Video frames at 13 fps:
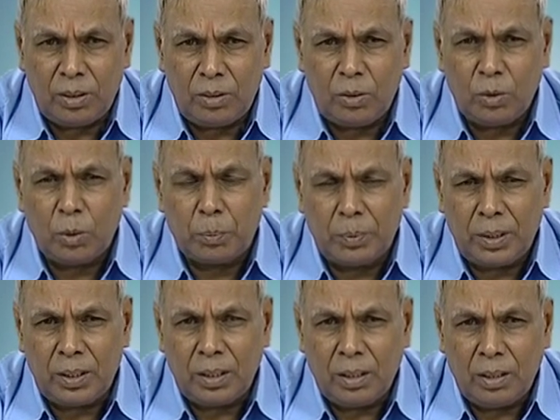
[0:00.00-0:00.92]

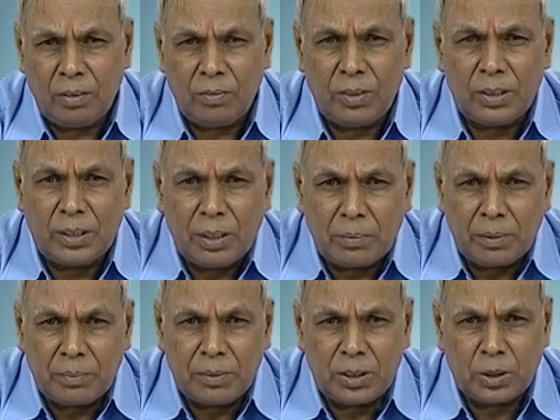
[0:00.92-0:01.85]
UOP which
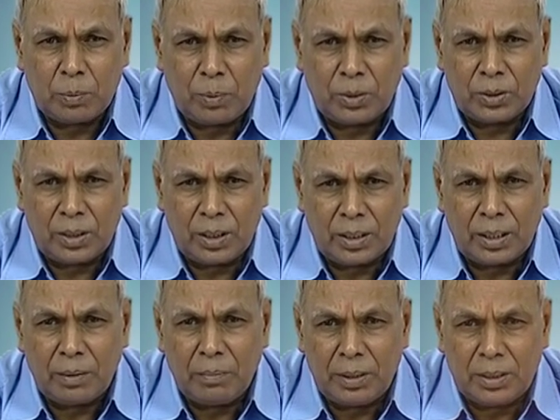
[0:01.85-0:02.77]
developed this process.
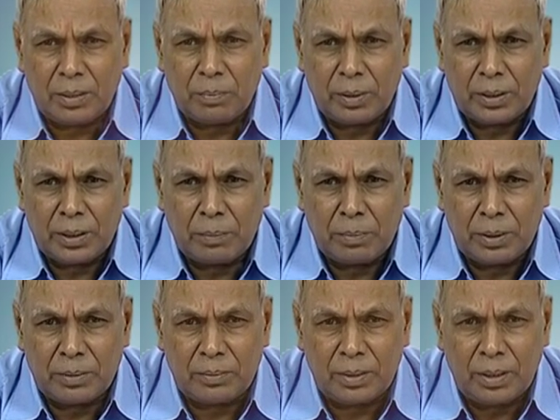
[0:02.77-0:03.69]
Other method for
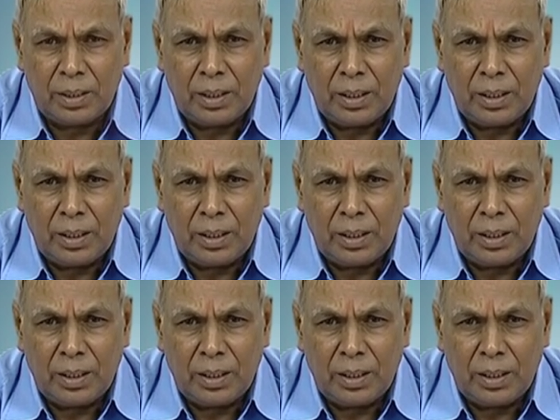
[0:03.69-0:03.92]
separation of the